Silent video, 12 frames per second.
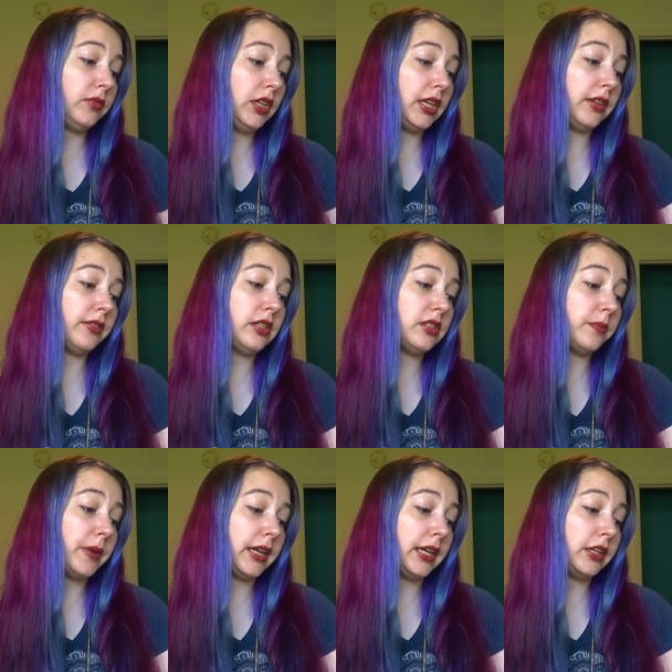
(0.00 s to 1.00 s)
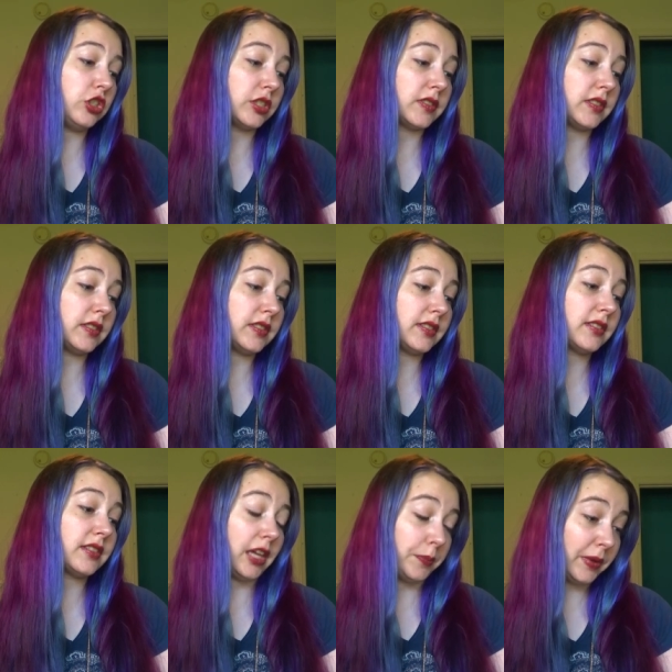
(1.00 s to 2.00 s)
even debating just
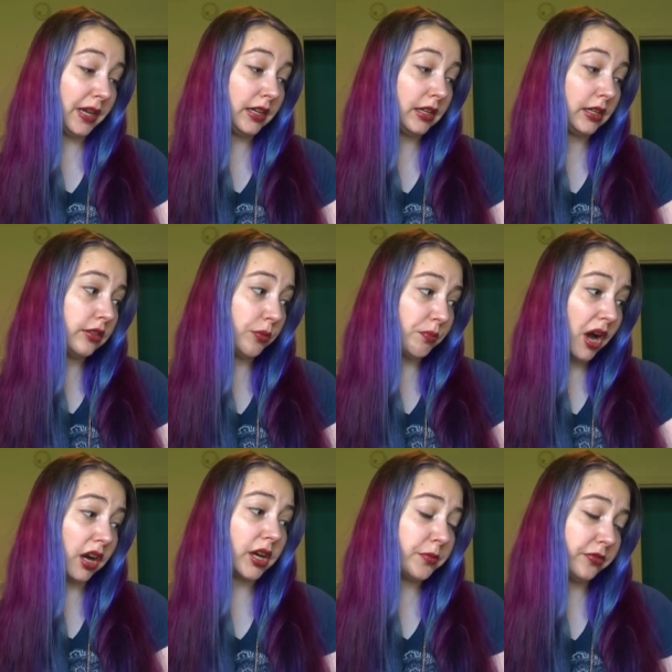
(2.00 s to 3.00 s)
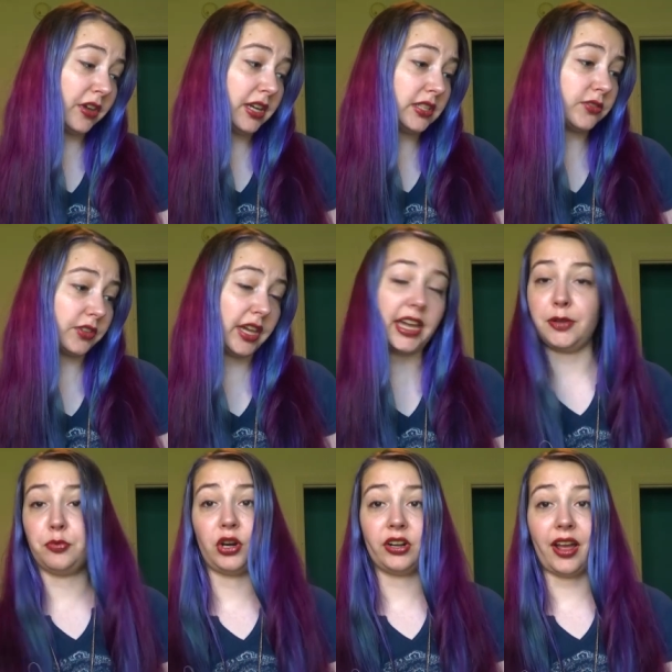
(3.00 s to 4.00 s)
skipping the mock-up phase for the
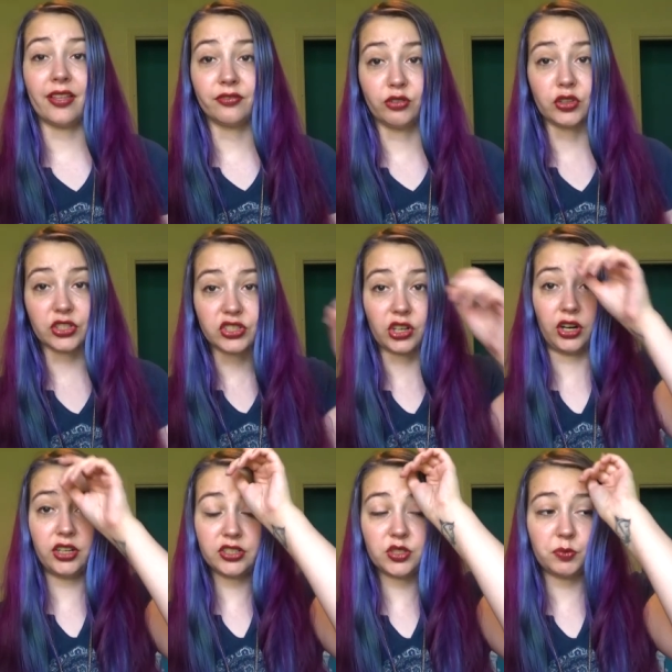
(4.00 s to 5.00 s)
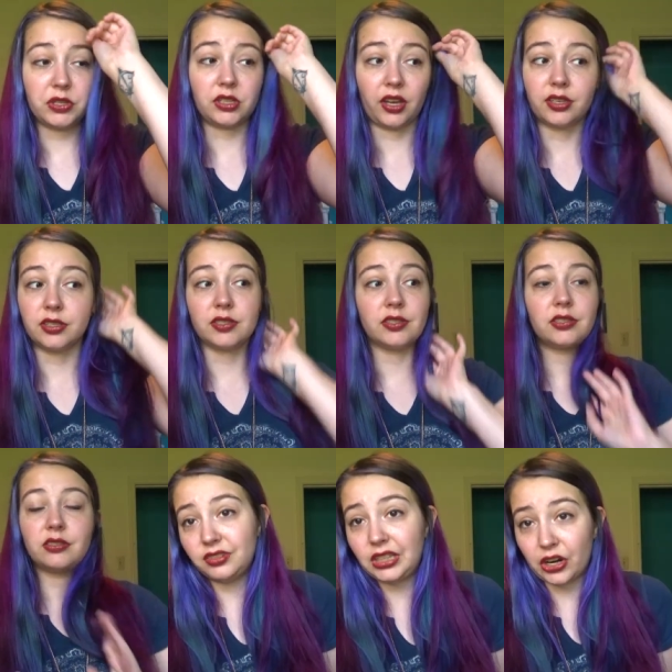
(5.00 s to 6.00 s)
apron and for the skirts
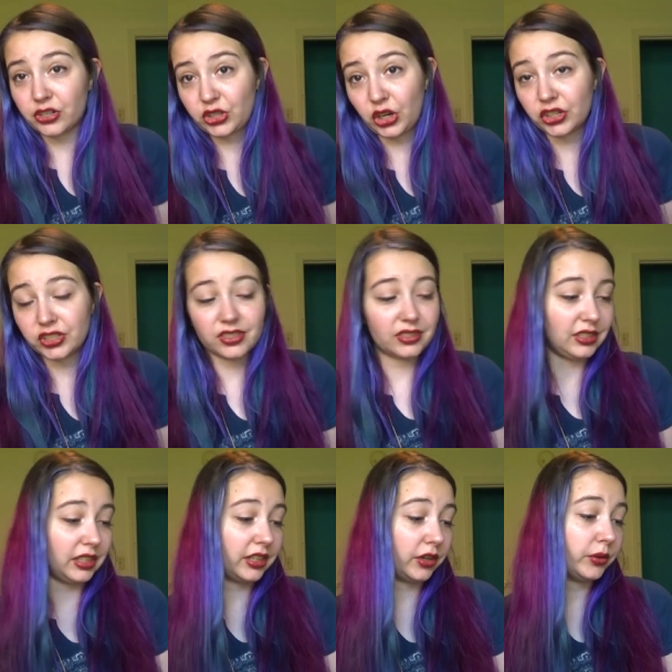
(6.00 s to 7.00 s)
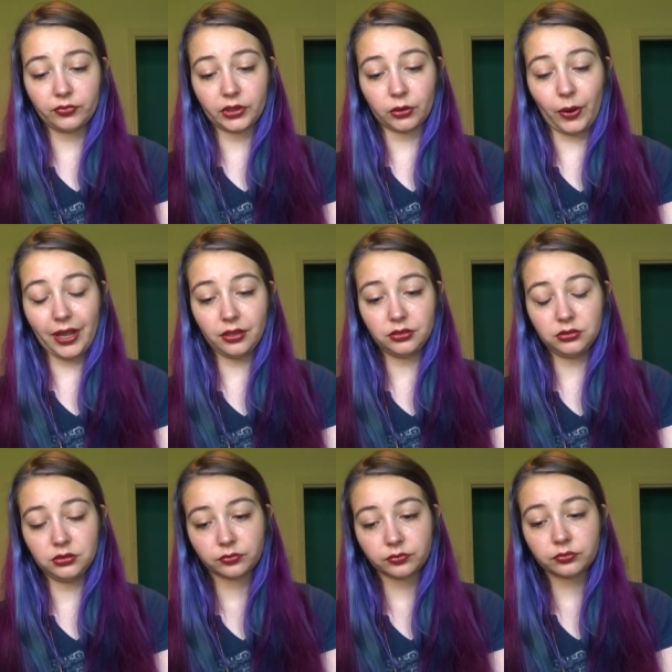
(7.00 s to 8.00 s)
because they're skirts, you know? Well,
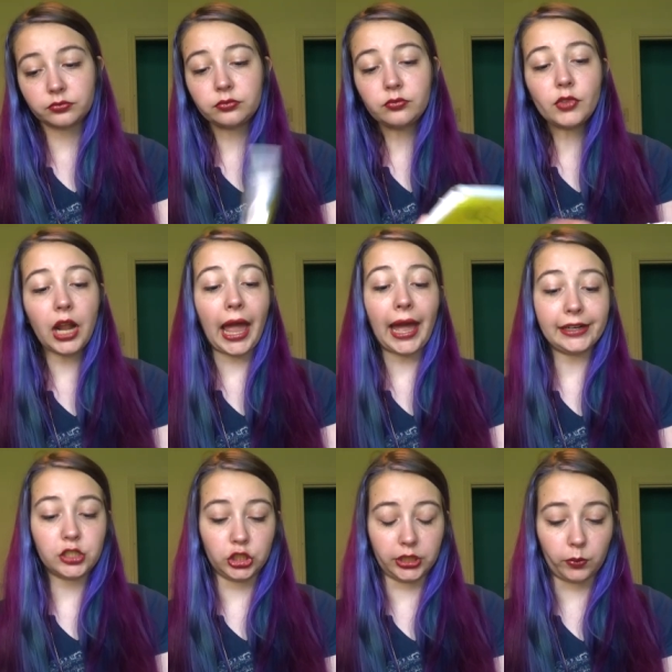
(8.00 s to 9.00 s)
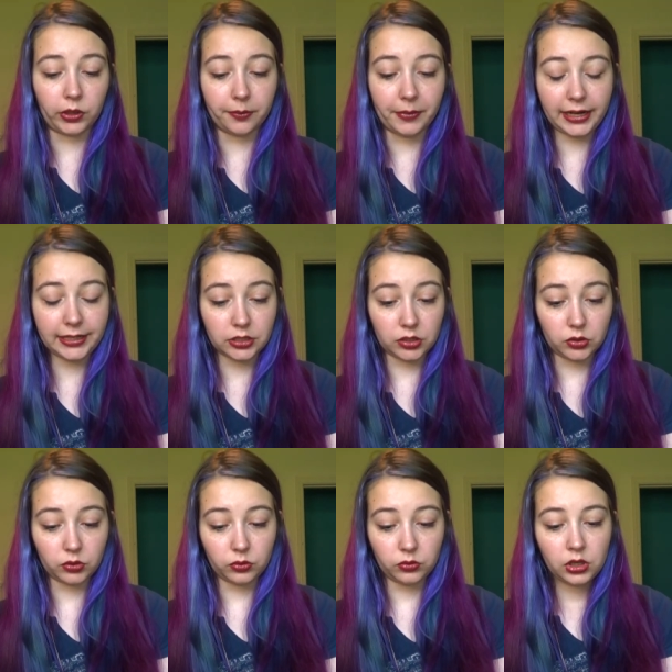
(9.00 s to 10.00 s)
actually what I might
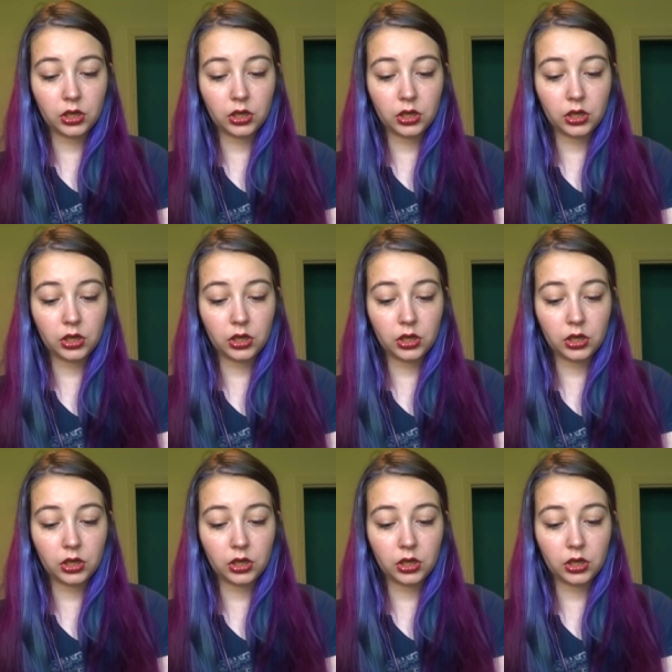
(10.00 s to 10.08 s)
do,